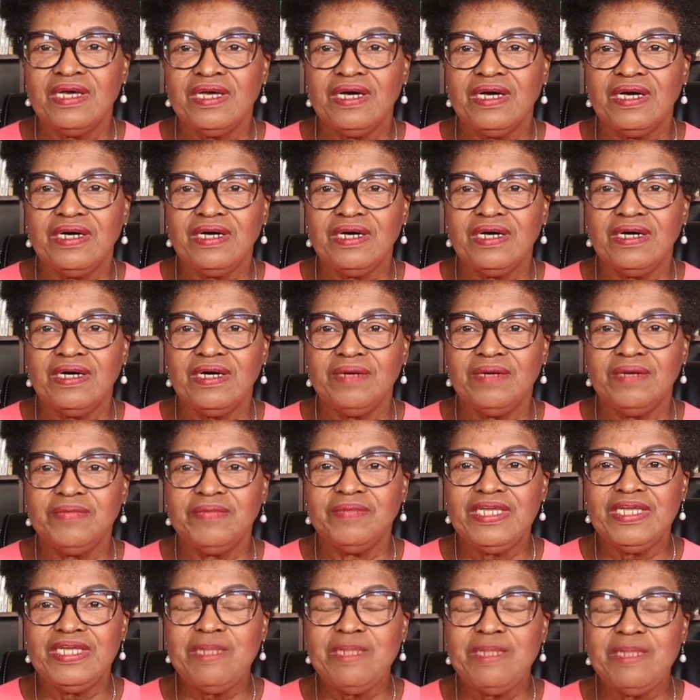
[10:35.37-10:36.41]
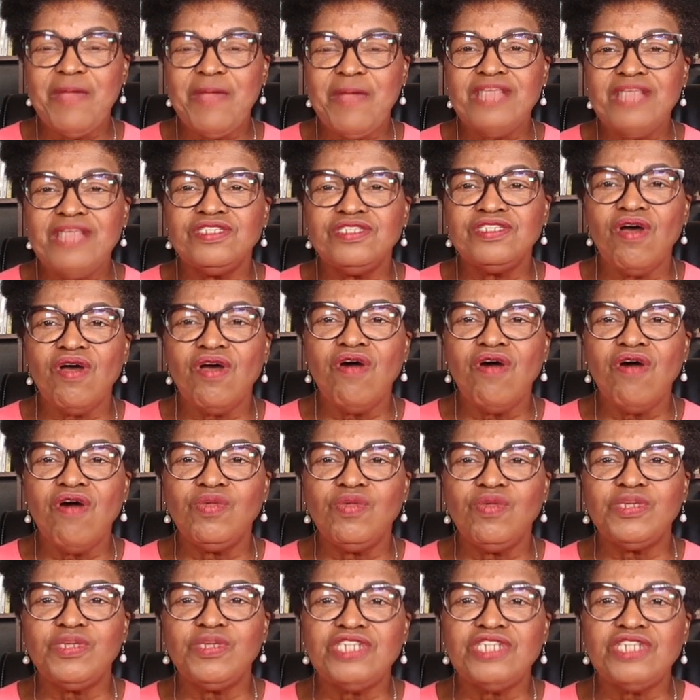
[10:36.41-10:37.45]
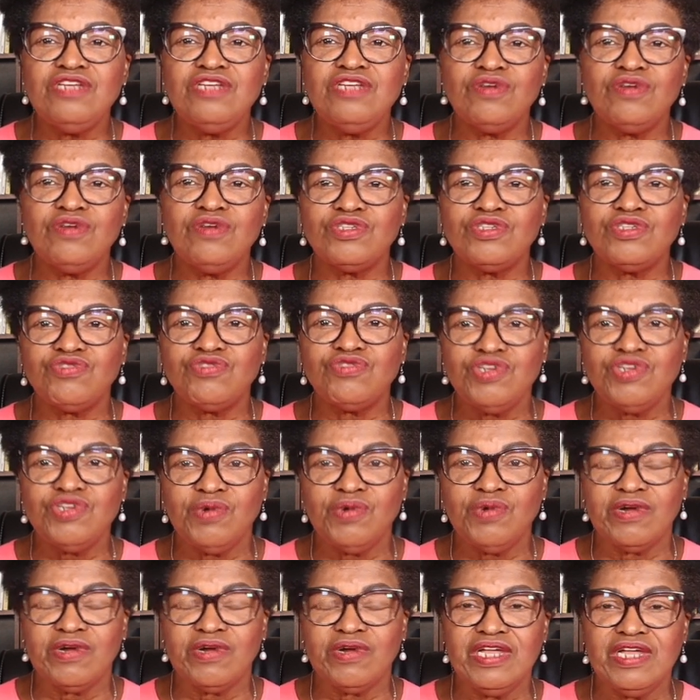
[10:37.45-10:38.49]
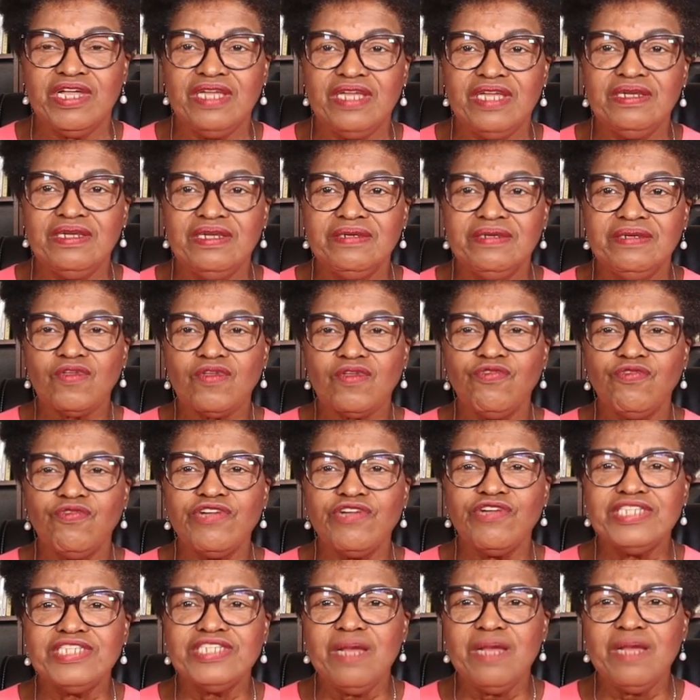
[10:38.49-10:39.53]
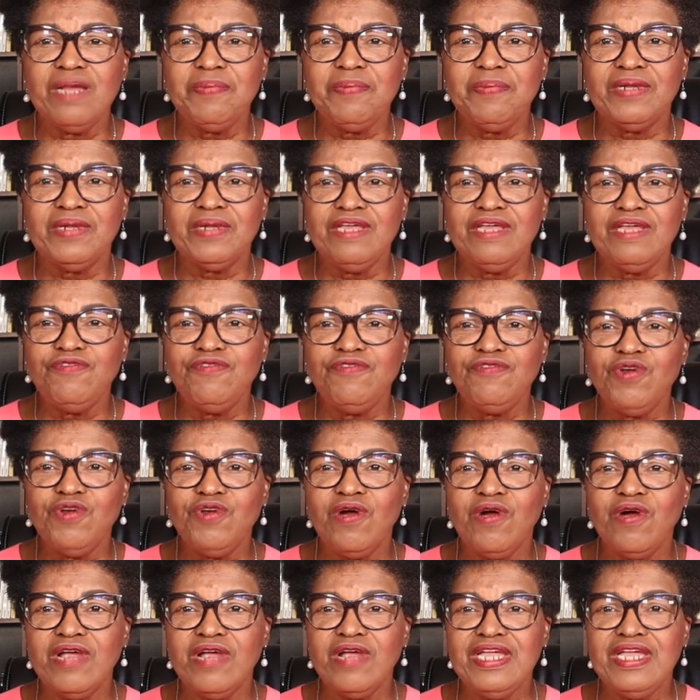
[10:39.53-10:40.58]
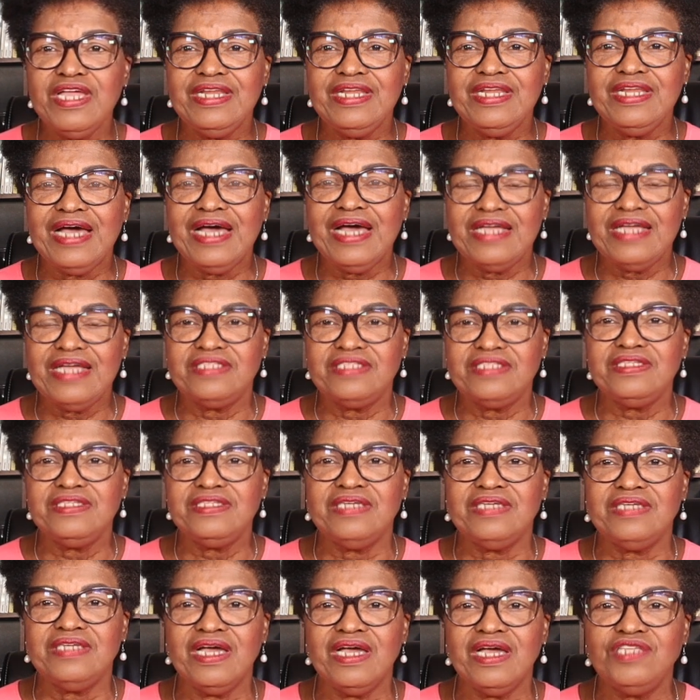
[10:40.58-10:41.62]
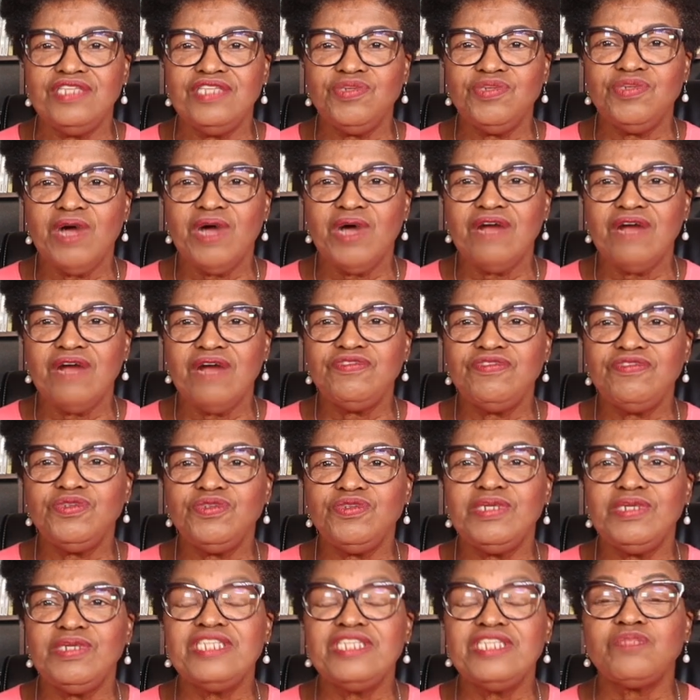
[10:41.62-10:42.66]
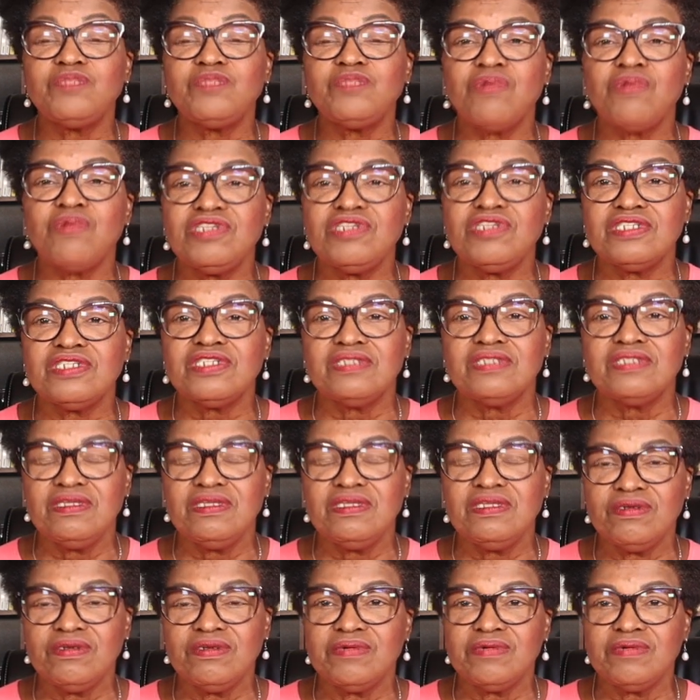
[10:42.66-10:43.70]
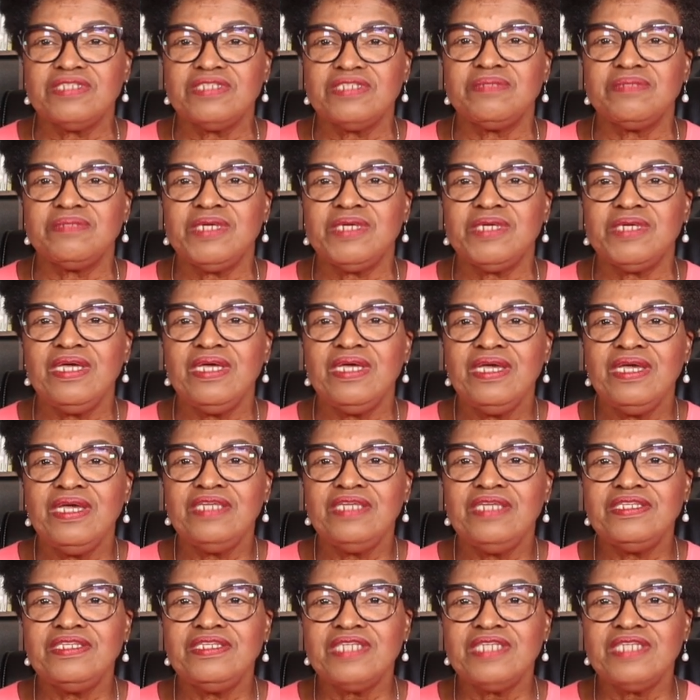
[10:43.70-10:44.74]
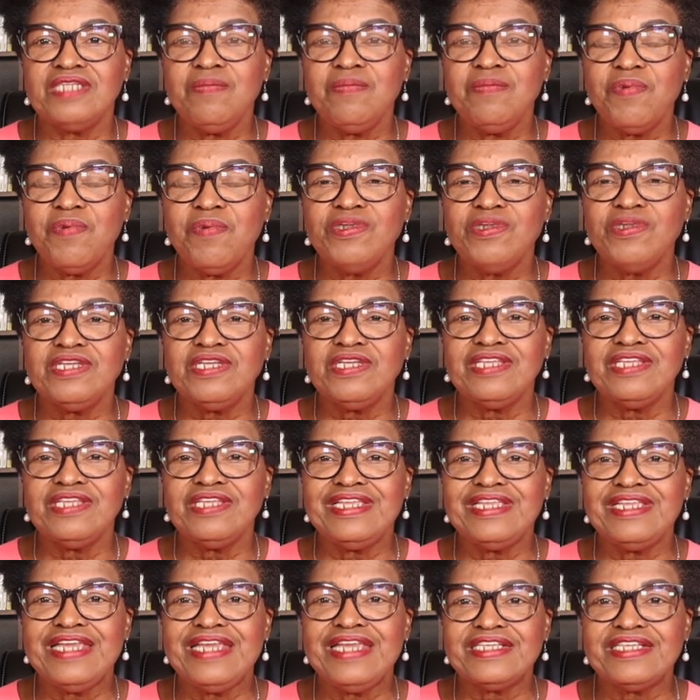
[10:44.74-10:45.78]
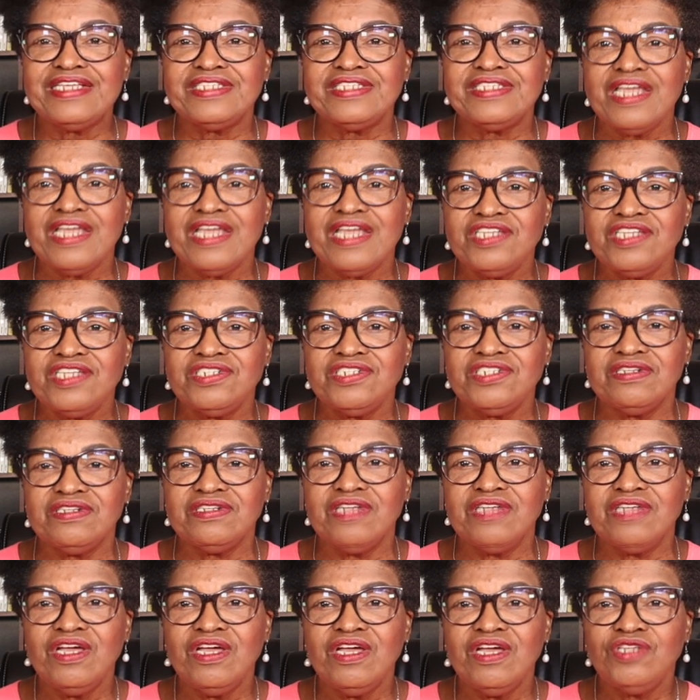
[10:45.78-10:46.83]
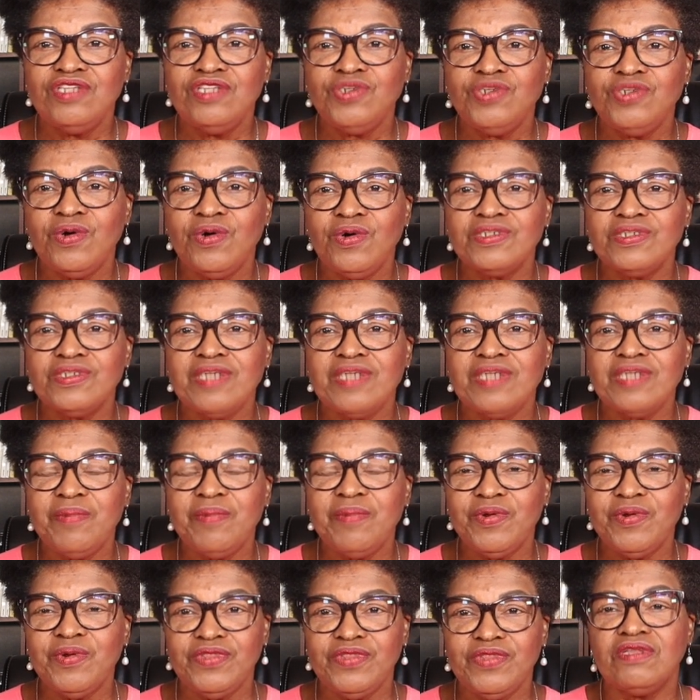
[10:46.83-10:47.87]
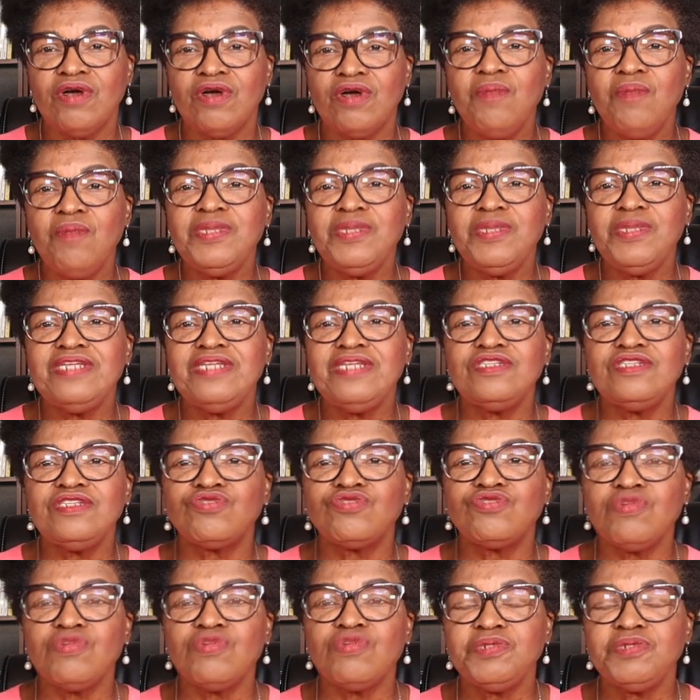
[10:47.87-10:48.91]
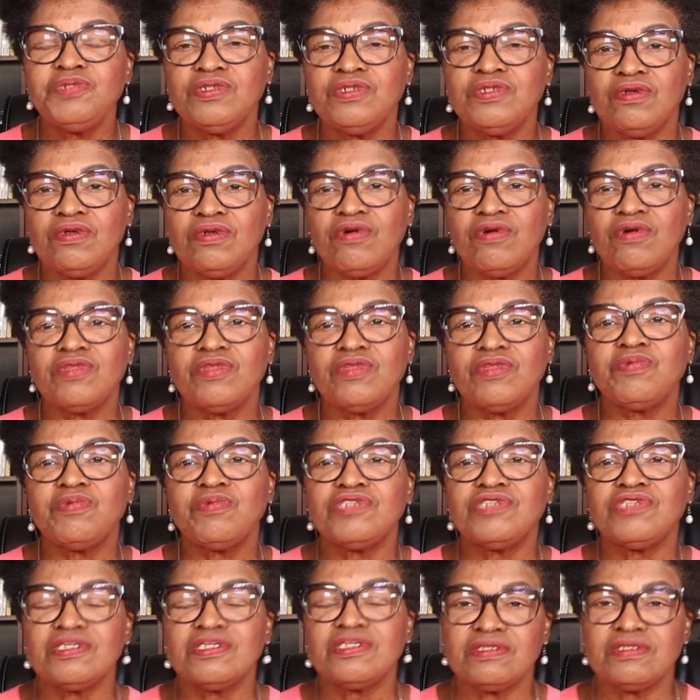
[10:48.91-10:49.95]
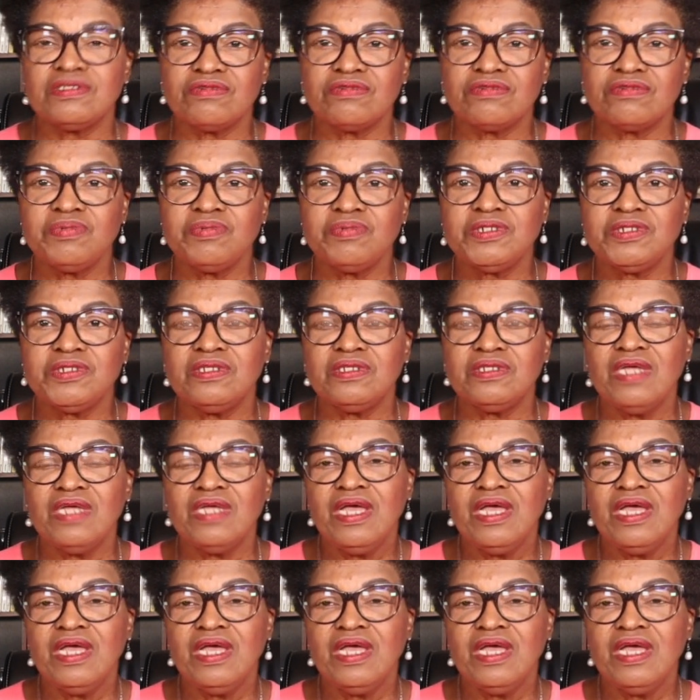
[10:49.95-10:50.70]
it depends on which industry you are in. For example, if you're in IT and you have to list projects in your resume, it is important that the next section talks about the company description or the project description.